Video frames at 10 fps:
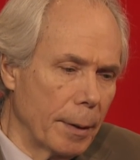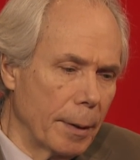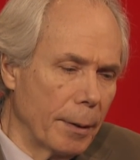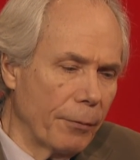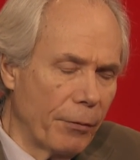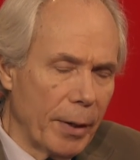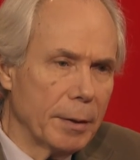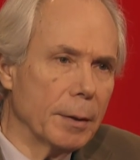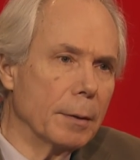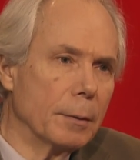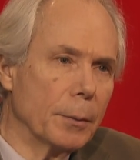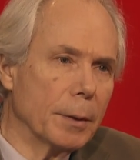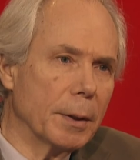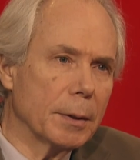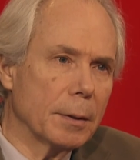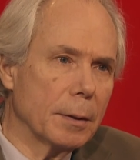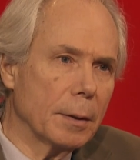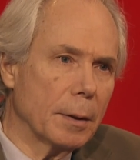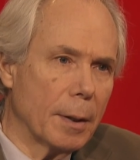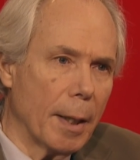infected with this
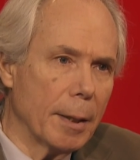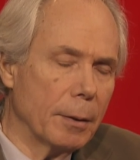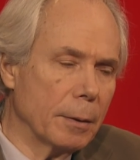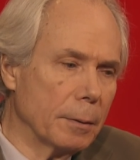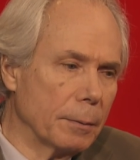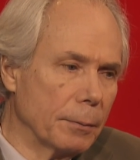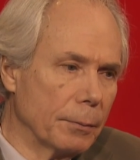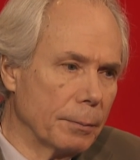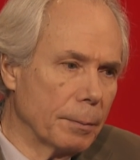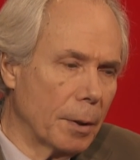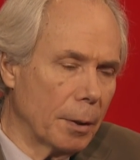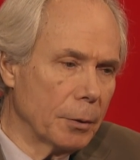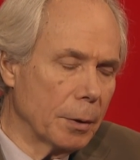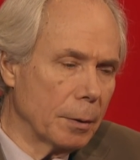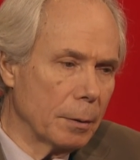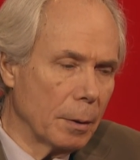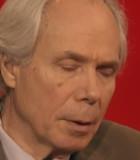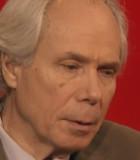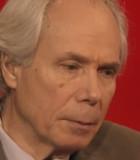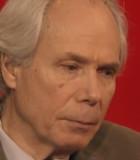kind of culture
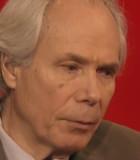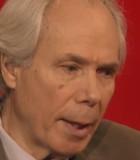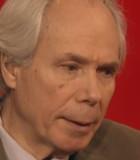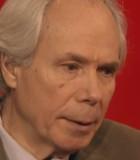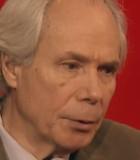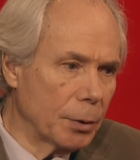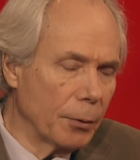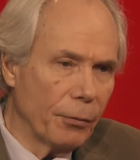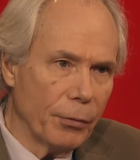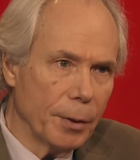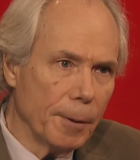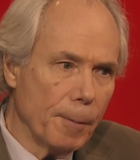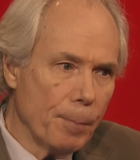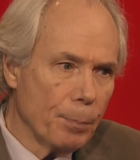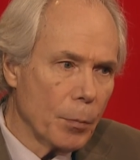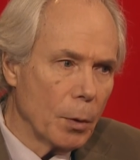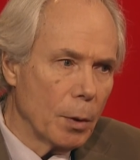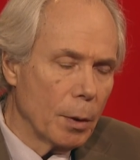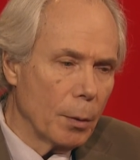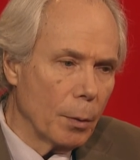of violence and fear,
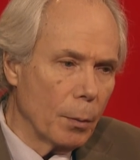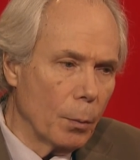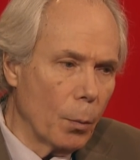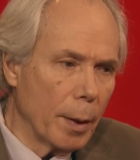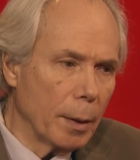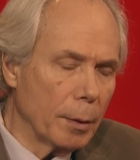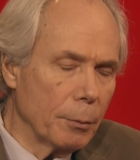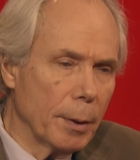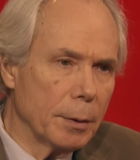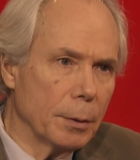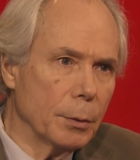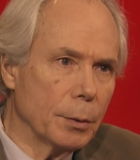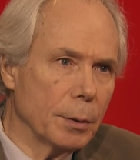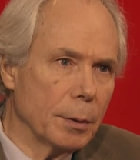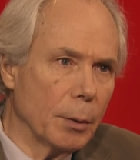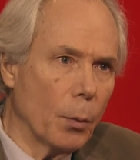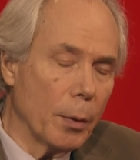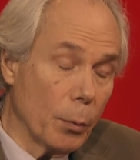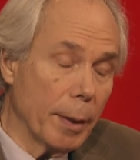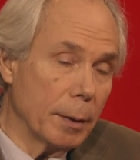what are the resolutions? And
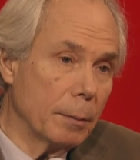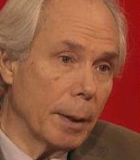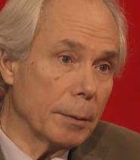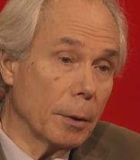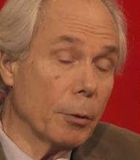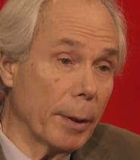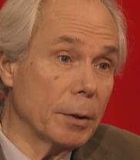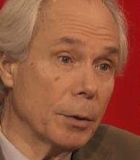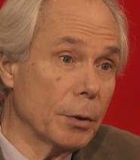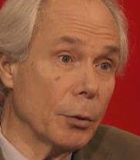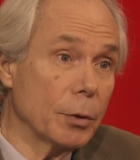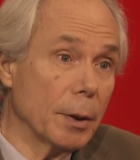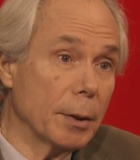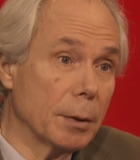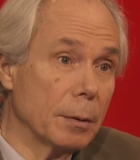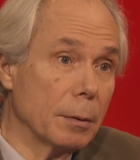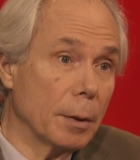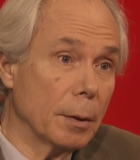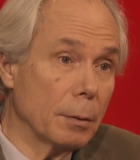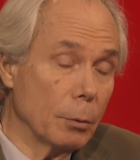one way that the Correctional Association,
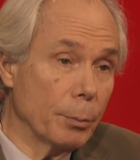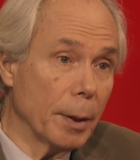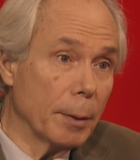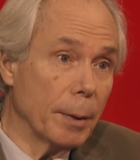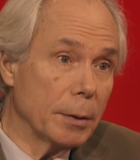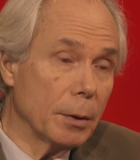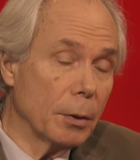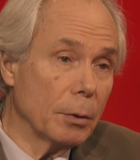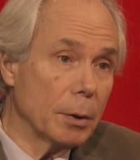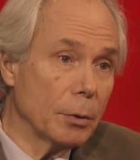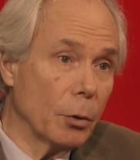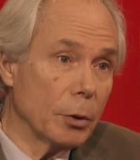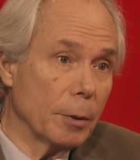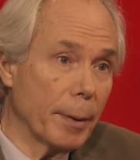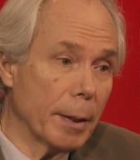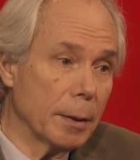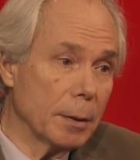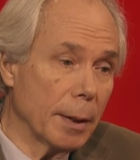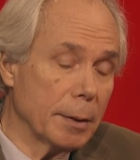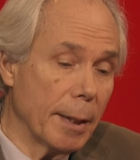the group that I mentioned earlier, talks about is
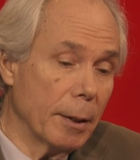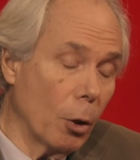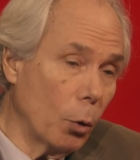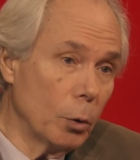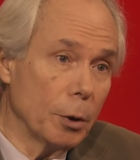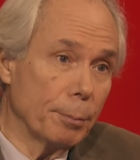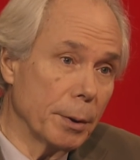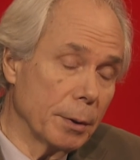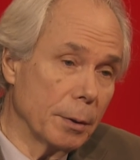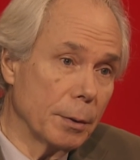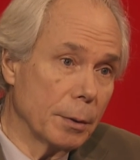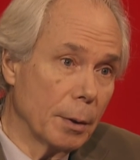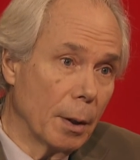like taking older prisoners